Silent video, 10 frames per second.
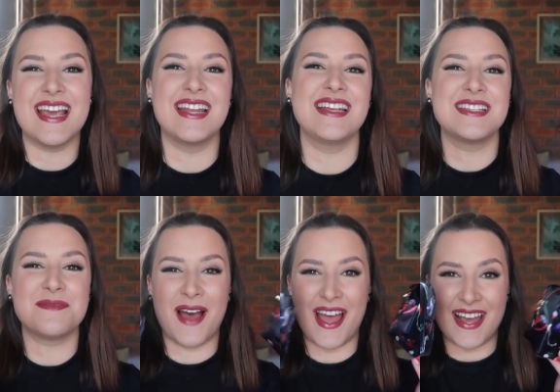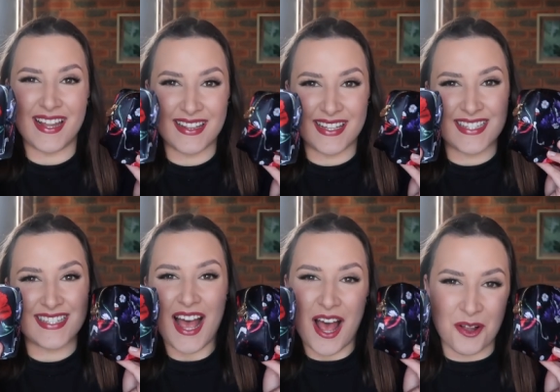It is my
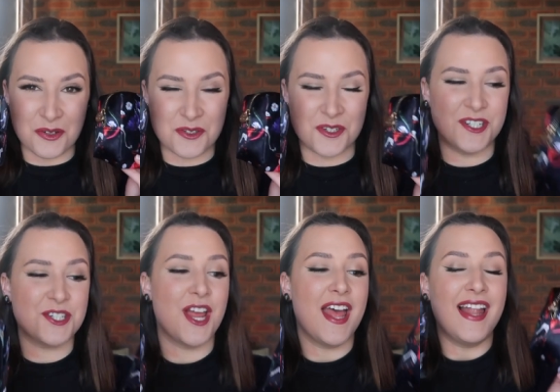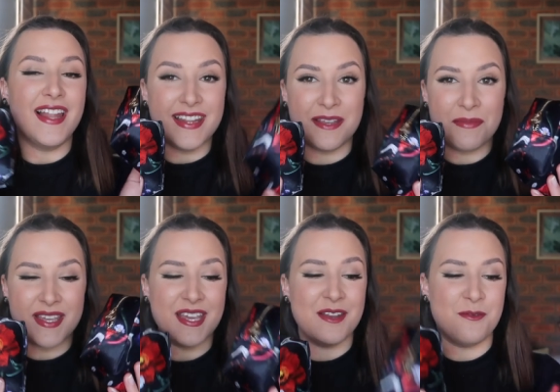Lisa Eldridge lip
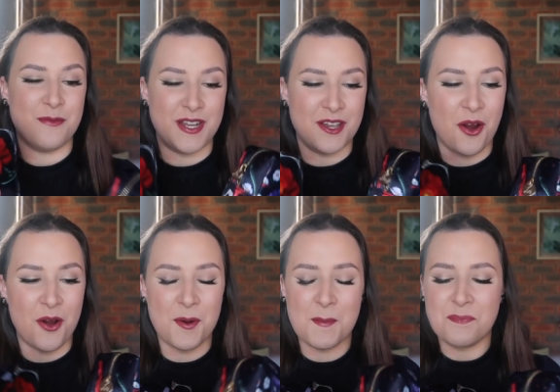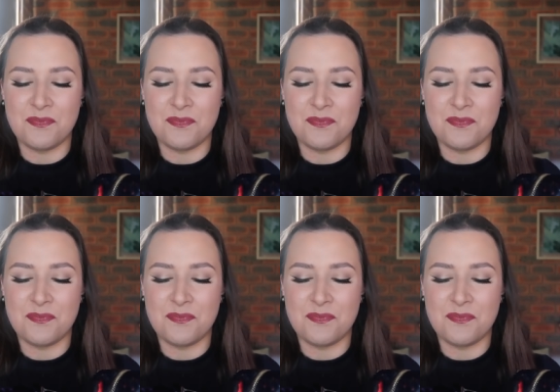kit video.